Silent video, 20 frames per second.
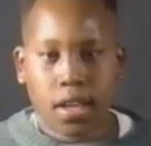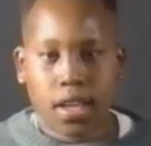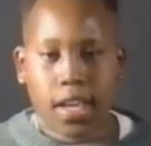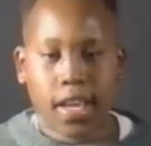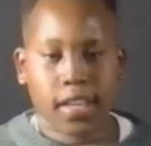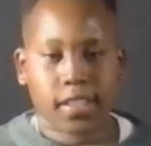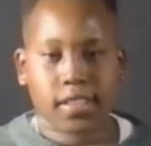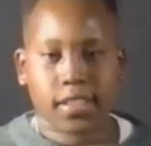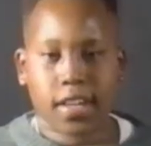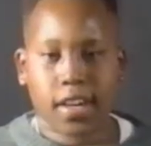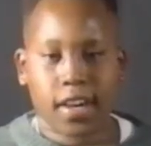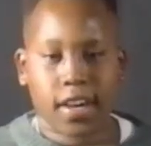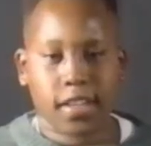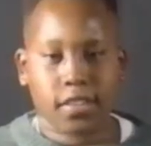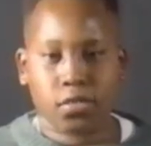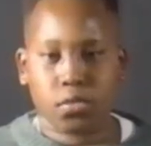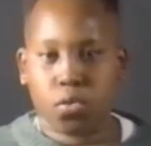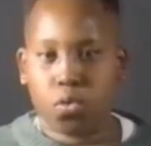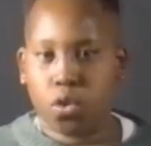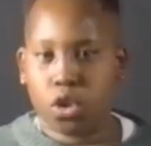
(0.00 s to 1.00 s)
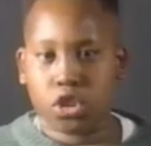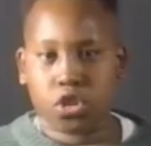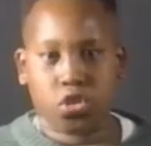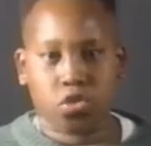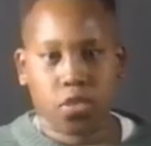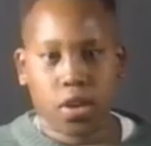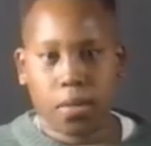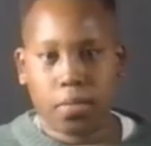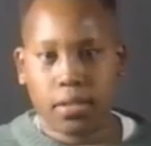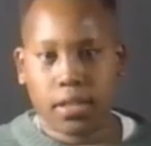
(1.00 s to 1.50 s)
Ex-cons who cause
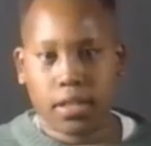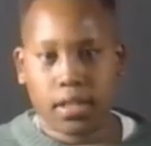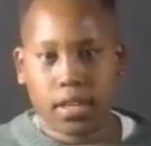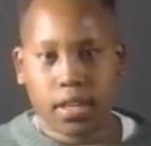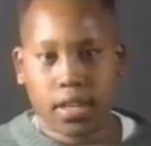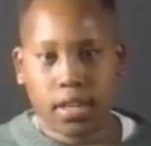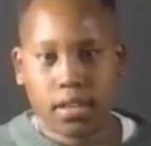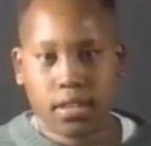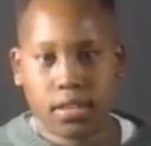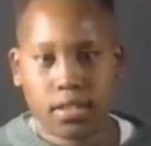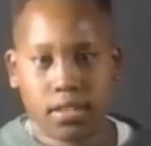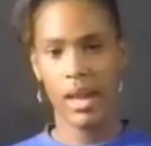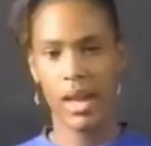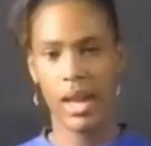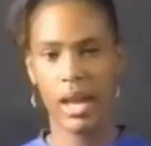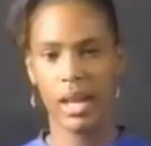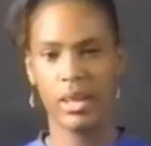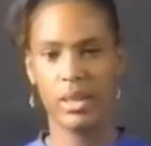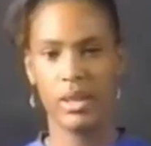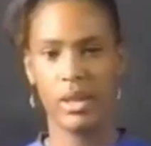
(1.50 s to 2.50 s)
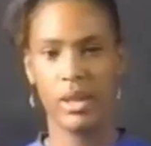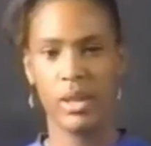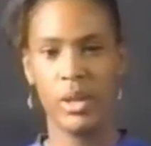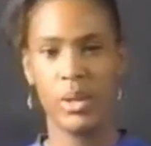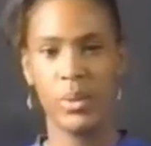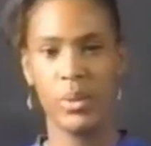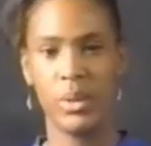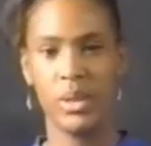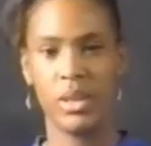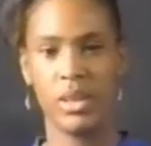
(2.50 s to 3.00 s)
trouble again.
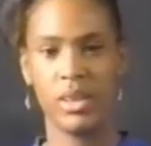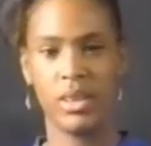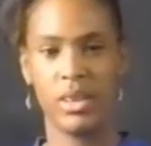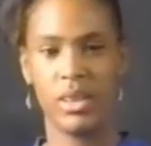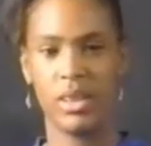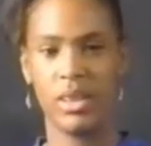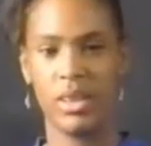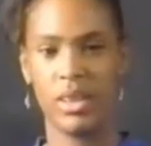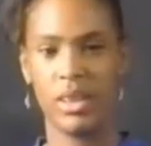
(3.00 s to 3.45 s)
Executions.